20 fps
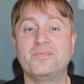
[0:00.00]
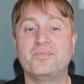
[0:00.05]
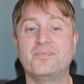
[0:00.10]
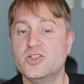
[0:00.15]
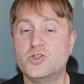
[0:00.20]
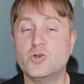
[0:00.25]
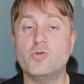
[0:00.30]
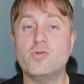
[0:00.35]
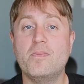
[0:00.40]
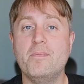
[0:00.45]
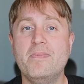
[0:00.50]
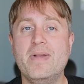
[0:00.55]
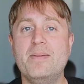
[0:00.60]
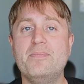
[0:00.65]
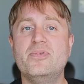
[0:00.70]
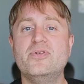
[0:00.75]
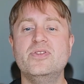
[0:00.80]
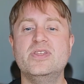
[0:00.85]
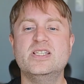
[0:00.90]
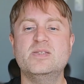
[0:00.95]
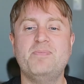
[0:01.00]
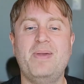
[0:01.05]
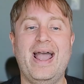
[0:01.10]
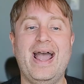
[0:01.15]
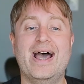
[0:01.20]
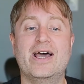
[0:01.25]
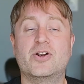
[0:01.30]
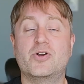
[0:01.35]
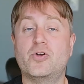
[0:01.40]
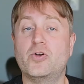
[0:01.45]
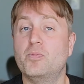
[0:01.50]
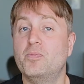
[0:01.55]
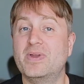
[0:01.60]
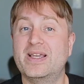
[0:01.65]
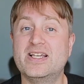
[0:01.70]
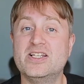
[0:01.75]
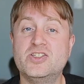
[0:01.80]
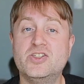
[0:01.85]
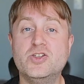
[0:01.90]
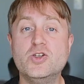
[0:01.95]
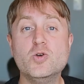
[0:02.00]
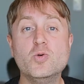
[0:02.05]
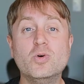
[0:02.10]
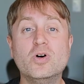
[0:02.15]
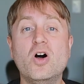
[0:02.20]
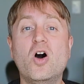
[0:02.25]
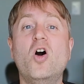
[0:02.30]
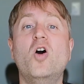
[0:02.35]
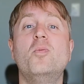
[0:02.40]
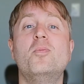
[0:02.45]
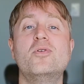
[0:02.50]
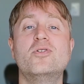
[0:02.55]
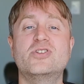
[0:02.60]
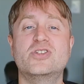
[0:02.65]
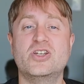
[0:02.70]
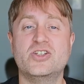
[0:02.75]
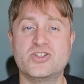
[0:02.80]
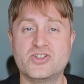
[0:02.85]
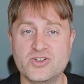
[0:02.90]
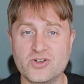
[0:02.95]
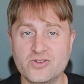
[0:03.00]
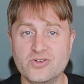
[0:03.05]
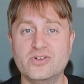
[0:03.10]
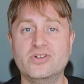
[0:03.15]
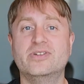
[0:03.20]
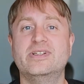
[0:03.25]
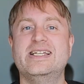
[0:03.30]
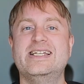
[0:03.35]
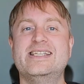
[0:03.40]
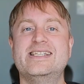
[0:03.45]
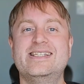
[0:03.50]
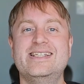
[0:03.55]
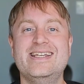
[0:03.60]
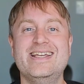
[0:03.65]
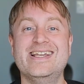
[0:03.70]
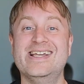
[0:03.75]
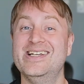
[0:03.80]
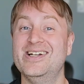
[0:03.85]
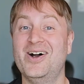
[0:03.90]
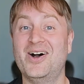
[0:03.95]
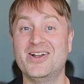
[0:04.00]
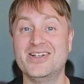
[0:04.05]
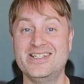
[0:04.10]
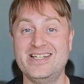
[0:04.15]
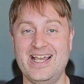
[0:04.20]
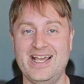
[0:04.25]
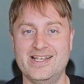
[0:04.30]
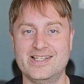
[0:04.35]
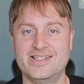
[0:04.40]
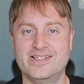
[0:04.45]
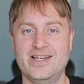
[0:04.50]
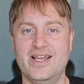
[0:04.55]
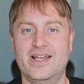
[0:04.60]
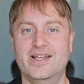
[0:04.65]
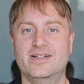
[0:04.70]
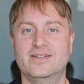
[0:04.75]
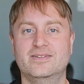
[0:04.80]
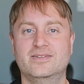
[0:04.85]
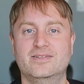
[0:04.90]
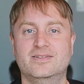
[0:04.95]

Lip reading: So remember this pattern because you will almost certainly see it on test day.